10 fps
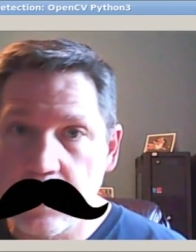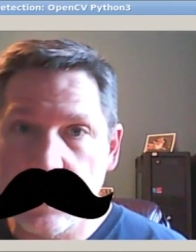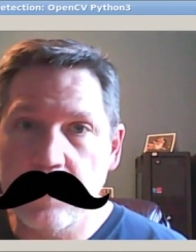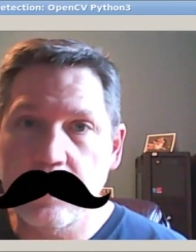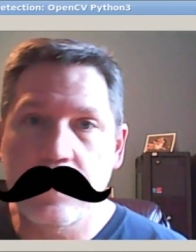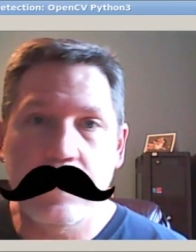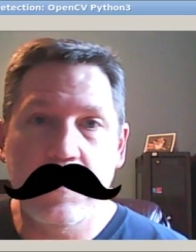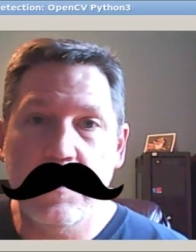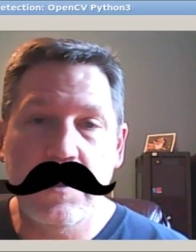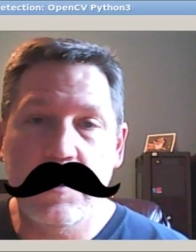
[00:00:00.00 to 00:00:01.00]
on
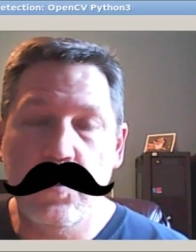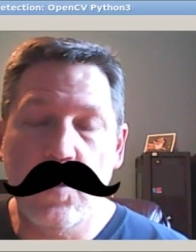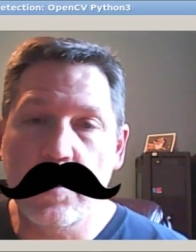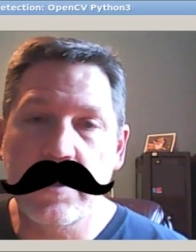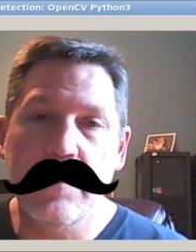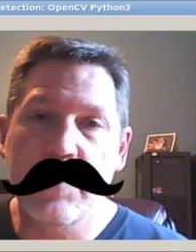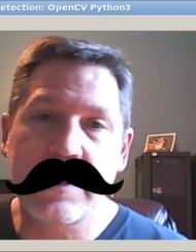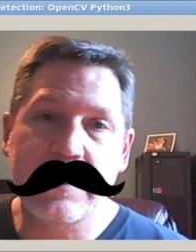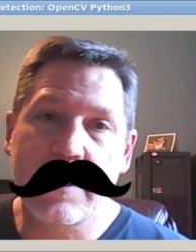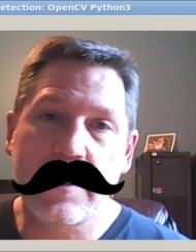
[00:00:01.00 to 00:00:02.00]
you won't get picked
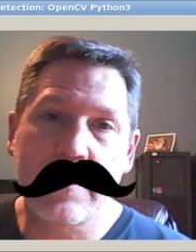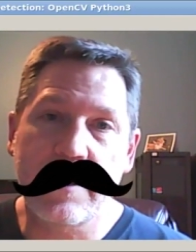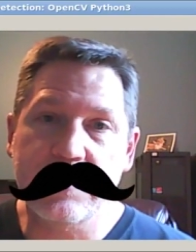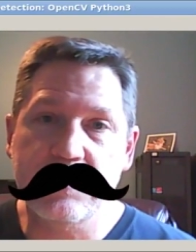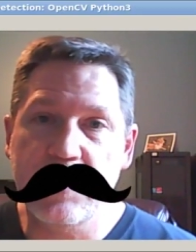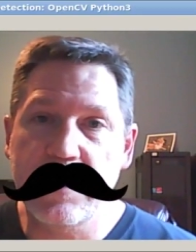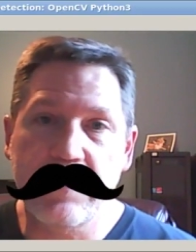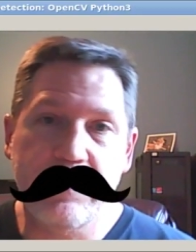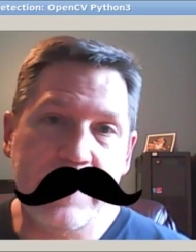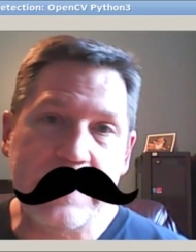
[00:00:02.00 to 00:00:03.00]
out as being a
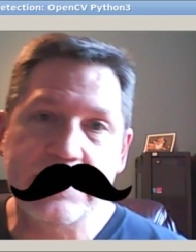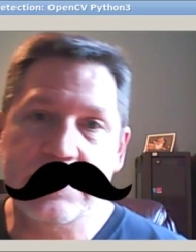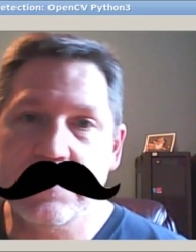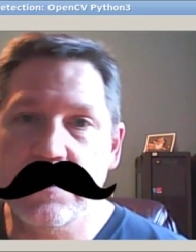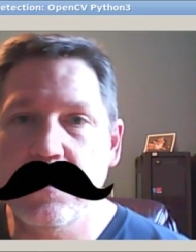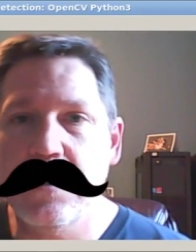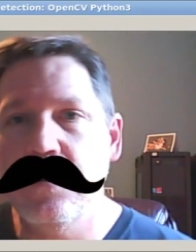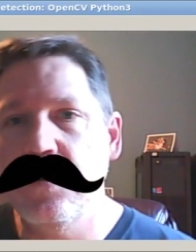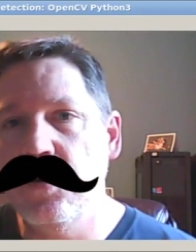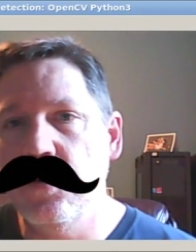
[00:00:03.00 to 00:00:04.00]
face and then you